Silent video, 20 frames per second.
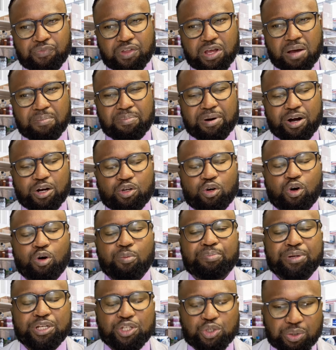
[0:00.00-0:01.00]
about
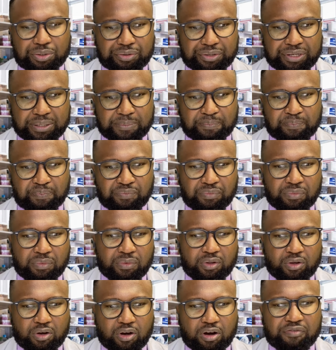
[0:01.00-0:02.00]
obituary
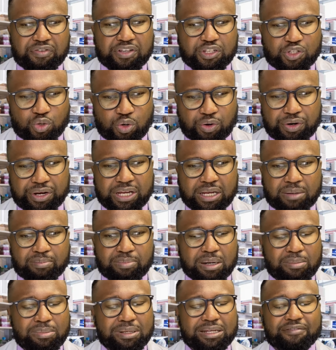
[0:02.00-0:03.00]
of historic and
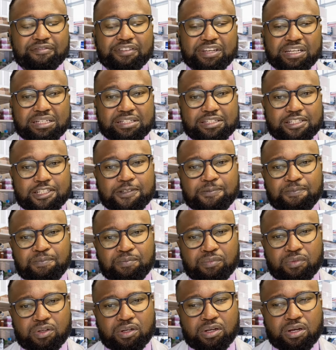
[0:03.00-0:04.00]
public figures.
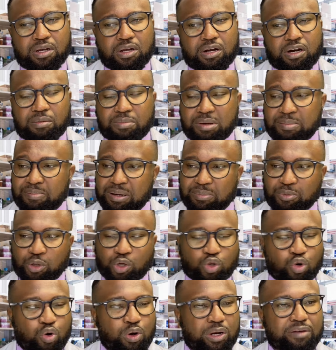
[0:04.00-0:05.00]
Remember, I'm
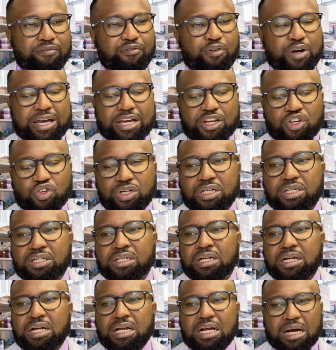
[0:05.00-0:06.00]
not calling for hatred.
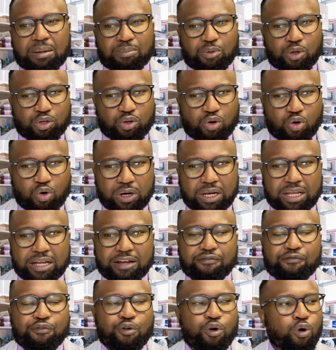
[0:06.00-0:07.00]
I'm not
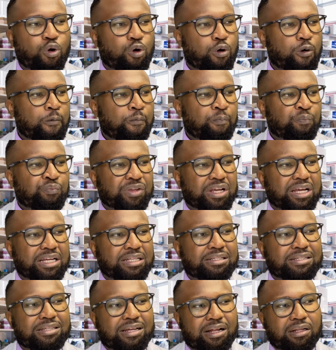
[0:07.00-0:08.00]
calling for
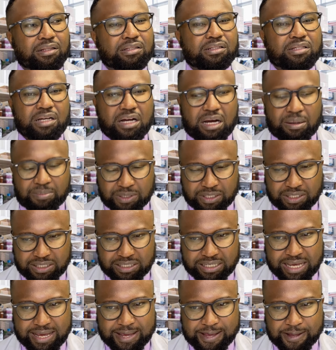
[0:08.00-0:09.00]
insult. I'm just
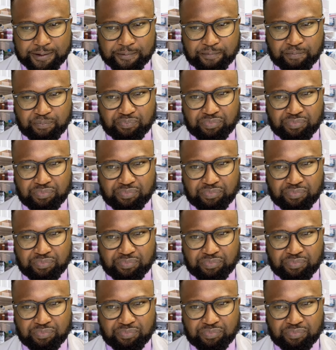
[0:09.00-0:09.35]
saying,